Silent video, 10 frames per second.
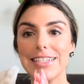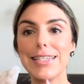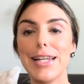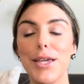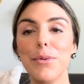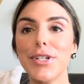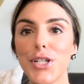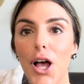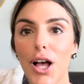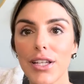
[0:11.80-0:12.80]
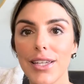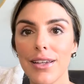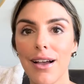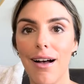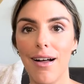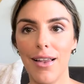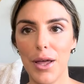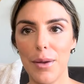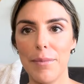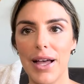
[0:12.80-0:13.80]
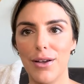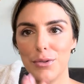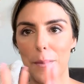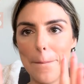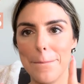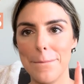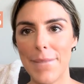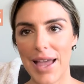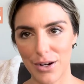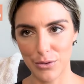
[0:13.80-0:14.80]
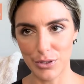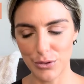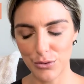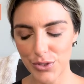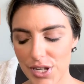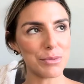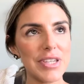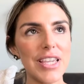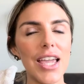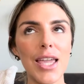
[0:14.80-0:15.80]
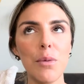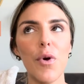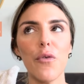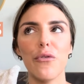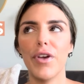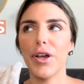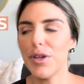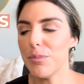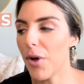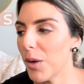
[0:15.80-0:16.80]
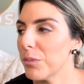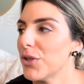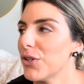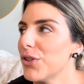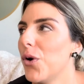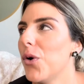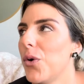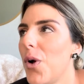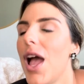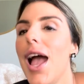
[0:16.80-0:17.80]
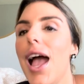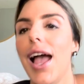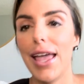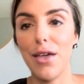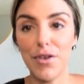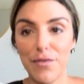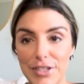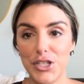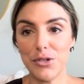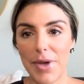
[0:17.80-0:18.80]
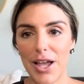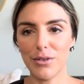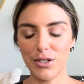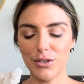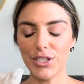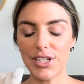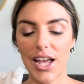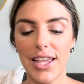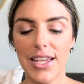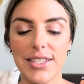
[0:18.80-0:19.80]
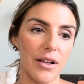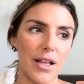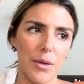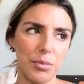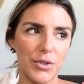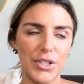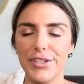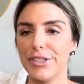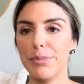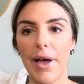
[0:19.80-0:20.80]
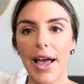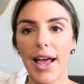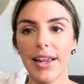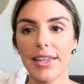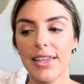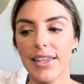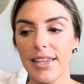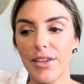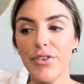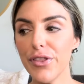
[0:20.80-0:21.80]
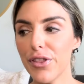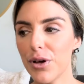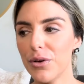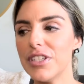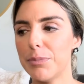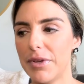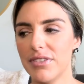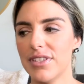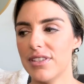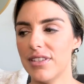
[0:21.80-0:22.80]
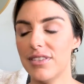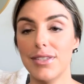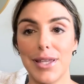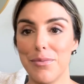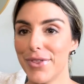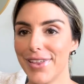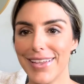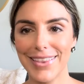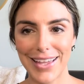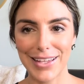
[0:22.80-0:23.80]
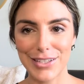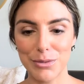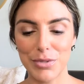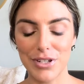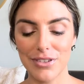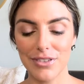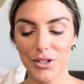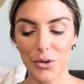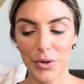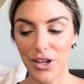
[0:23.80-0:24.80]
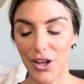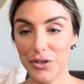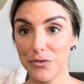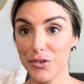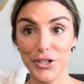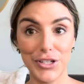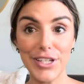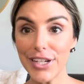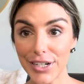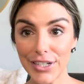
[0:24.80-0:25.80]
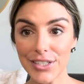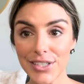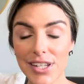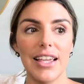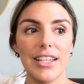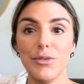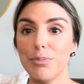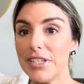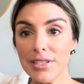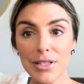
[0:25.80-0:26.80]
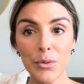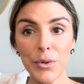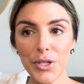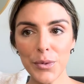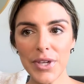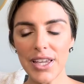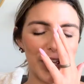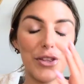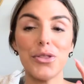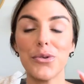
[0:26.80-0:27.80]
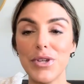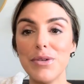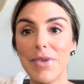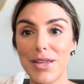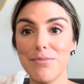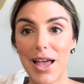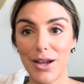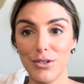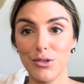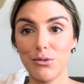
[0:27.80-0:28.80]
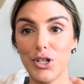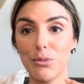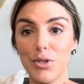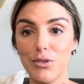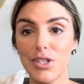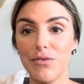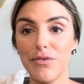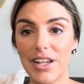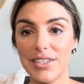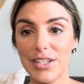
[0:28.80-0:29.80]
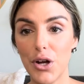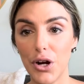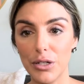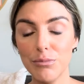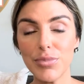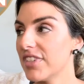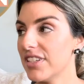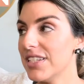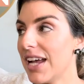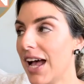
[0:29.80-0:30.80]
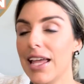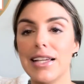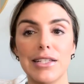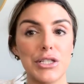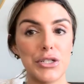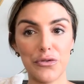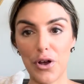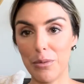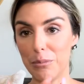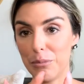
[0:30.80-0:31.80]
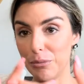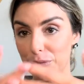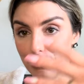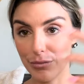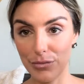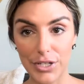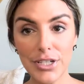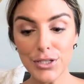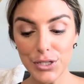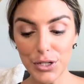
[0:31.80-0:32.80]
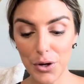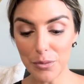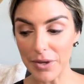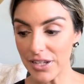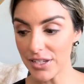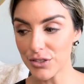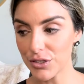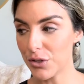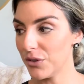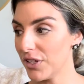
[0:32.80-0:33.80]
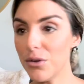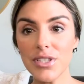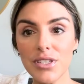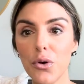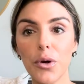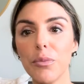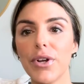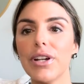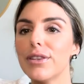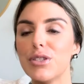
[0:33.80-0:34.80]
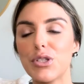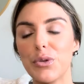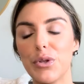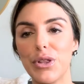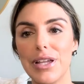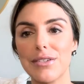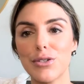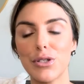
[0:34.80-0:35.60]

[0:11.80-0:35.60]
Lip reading: Today we are talking all about macros. It became very popular, the whole if it fits your macros diet a couple years back, even though it's basically the same thing that has been going on for years, is basically what you eat. The three main macros, which are protein, fats, and carbs, in diets from years ago, many years ago, they always incorporated those three things.